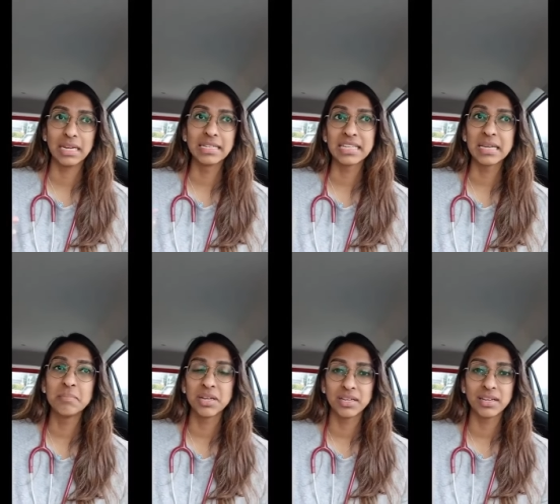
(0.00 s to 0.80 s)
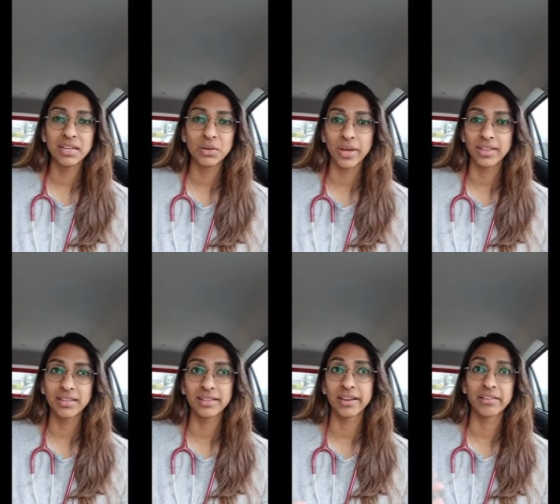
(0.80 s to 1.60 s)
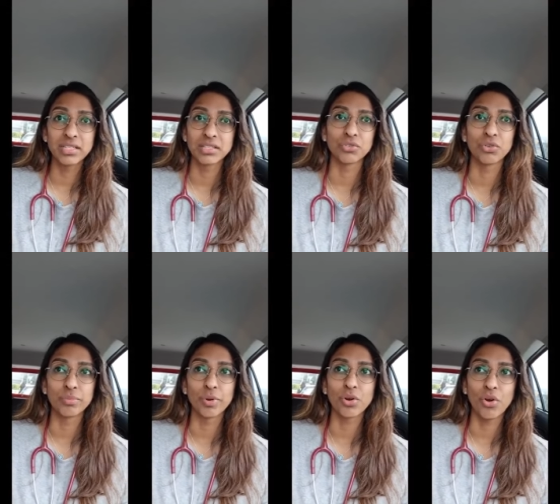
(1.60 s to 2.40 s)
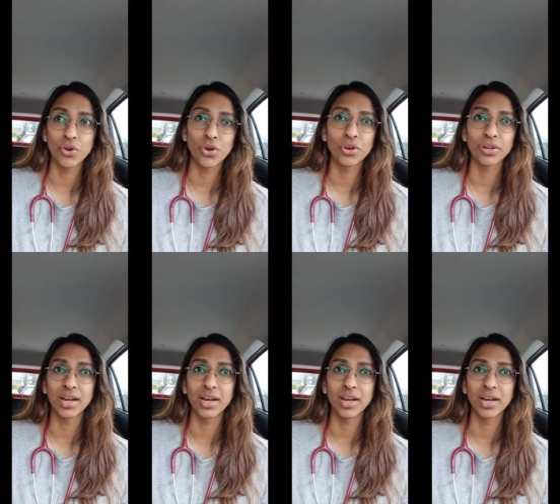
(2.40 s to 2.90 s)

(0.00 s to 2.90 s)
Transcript: It's immaterial whether there is a roadblock or not.